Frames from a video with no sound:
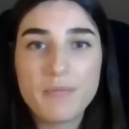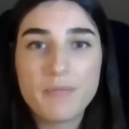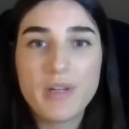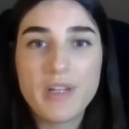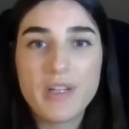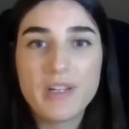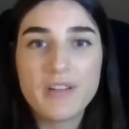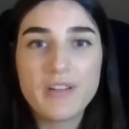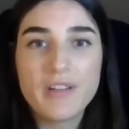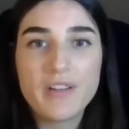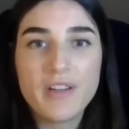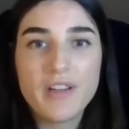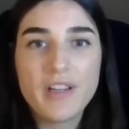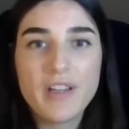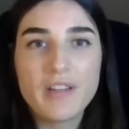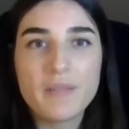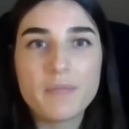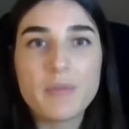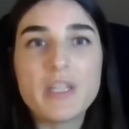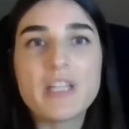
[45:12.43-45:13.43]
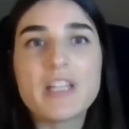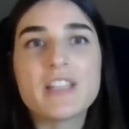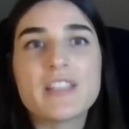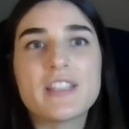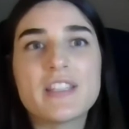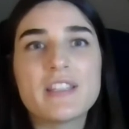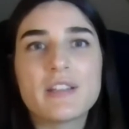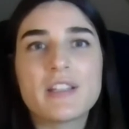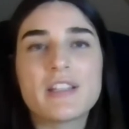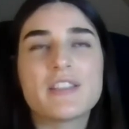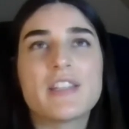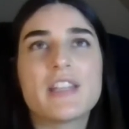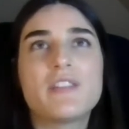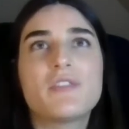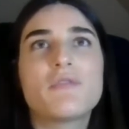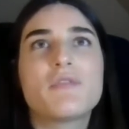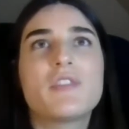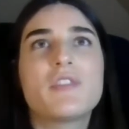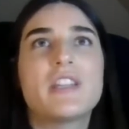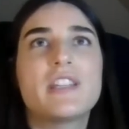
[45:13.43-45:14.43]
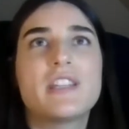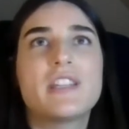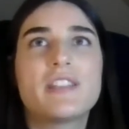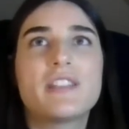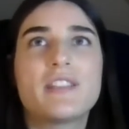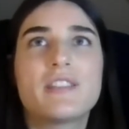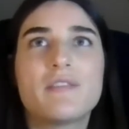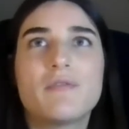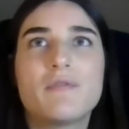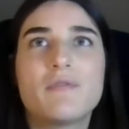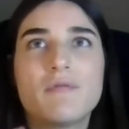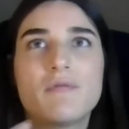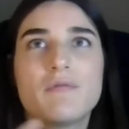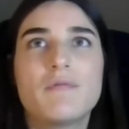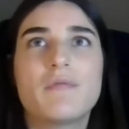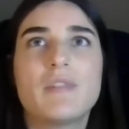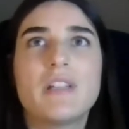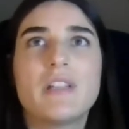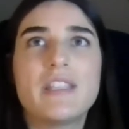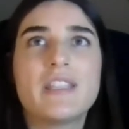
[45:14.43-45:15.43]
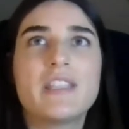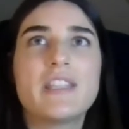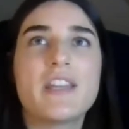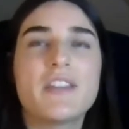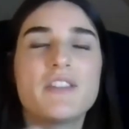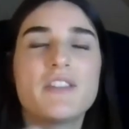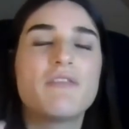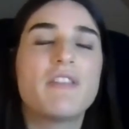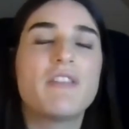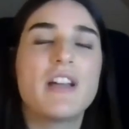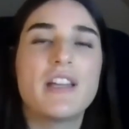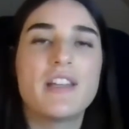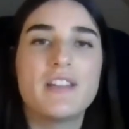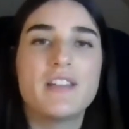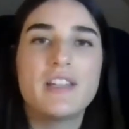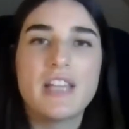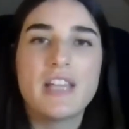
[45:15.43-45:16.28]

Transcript: but because I don't think it's yet defined